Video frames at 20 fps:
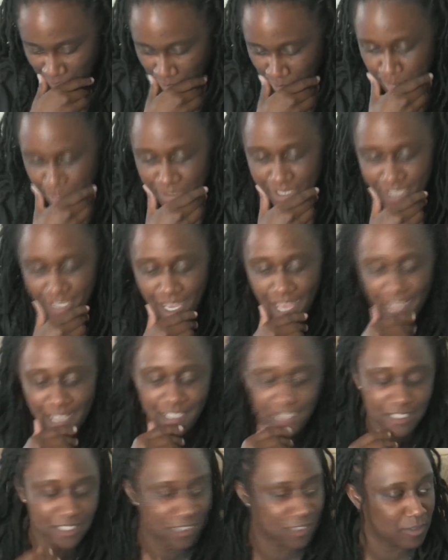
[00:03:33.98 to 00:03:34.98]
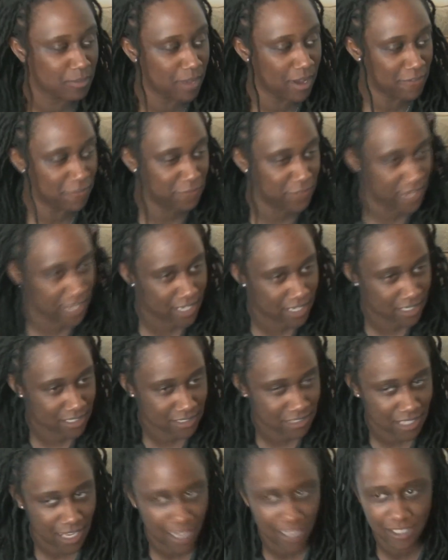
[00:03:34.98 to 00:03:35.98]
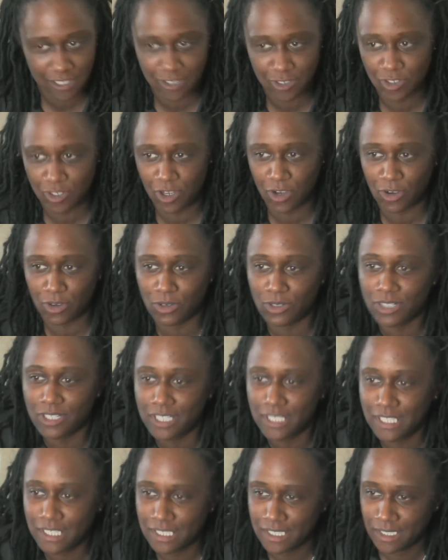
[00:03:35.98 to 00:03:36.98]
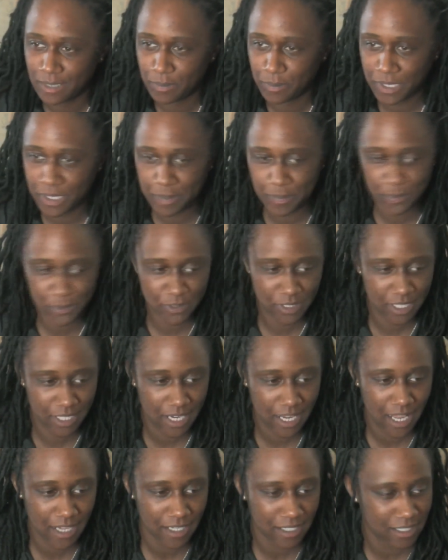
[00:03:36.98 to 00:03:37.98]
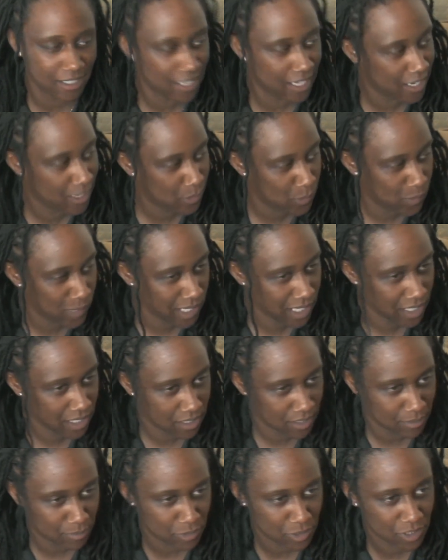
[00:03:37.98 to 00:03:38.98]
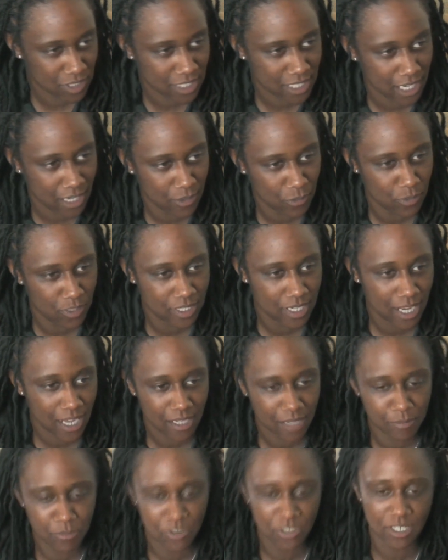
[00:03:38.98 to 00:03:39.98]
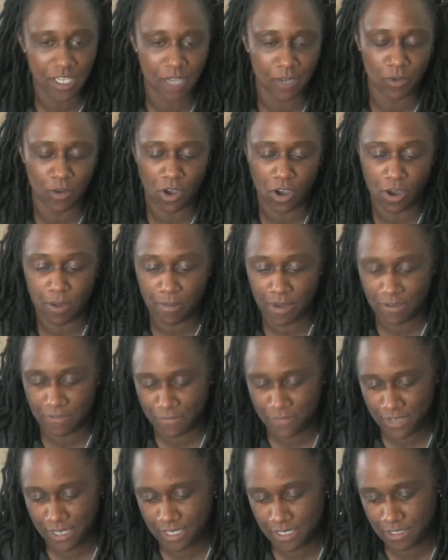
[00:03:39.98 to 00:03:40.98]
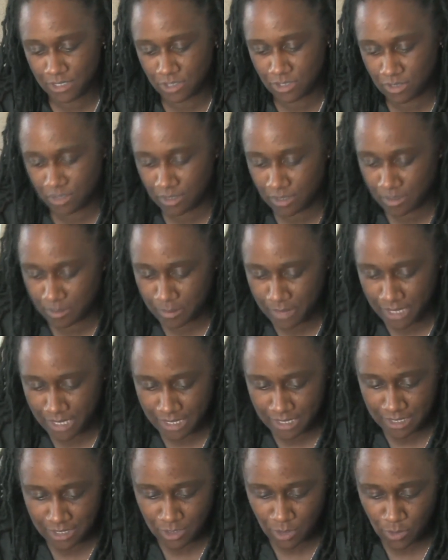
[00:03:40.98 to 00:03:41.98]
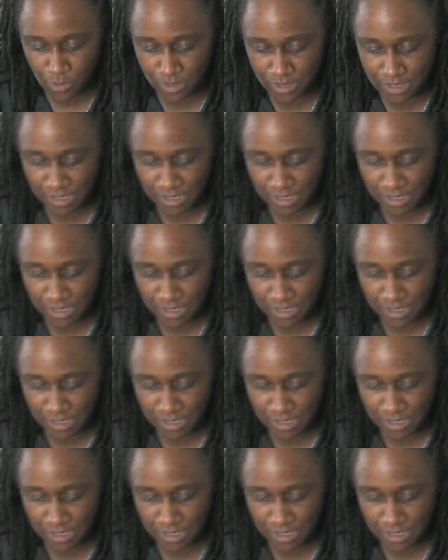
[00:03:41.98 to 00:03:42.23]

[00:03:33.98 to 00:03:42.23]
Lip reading: I mean, I consider my fans people that I connect with, communicate with. I communicate with all my fans, you know what I mean? So